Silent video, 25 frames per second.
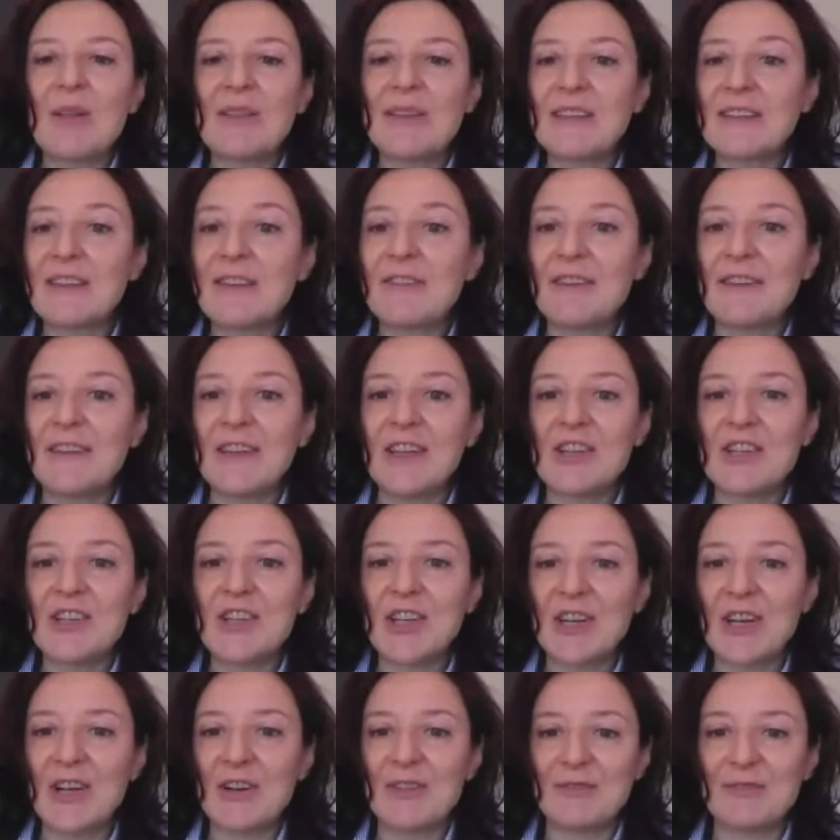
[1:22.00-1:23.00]
the
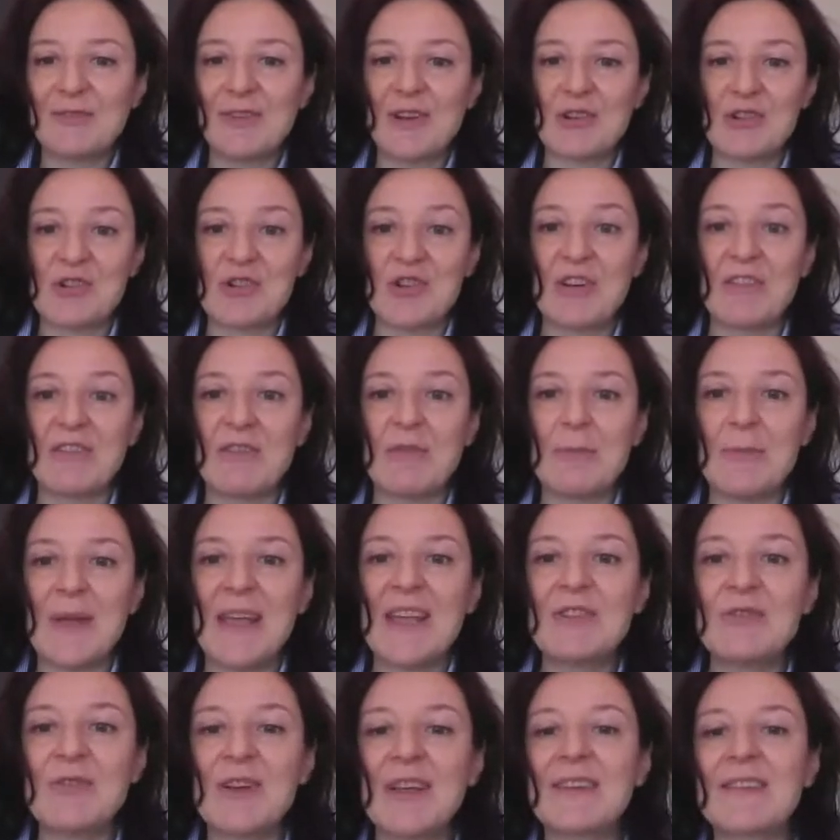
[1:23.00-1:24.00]
definition of function of a
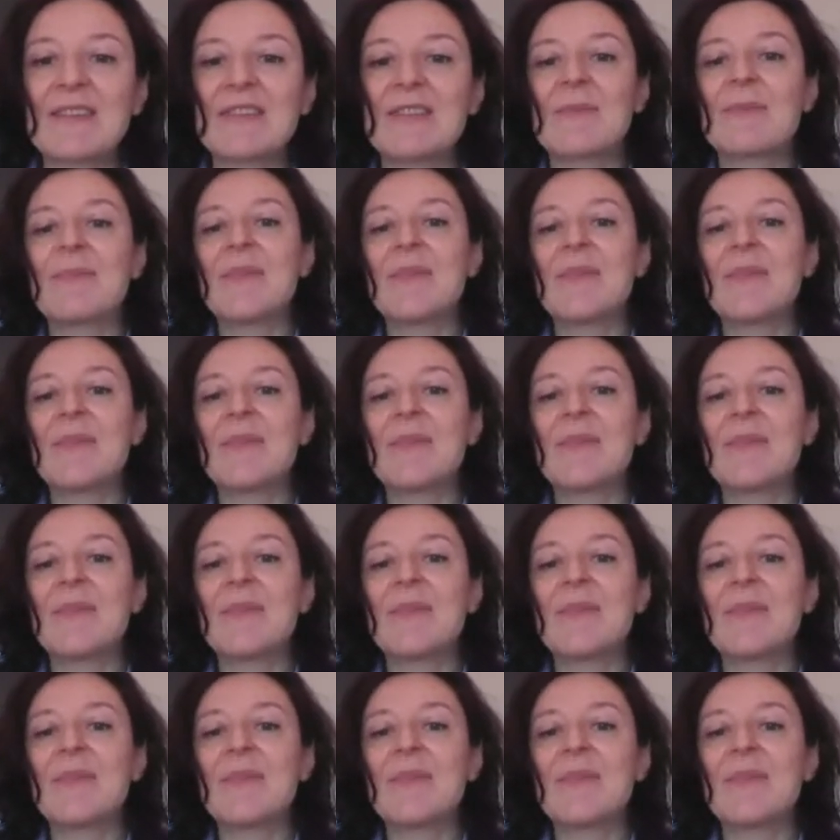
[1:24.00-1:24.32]
matrix.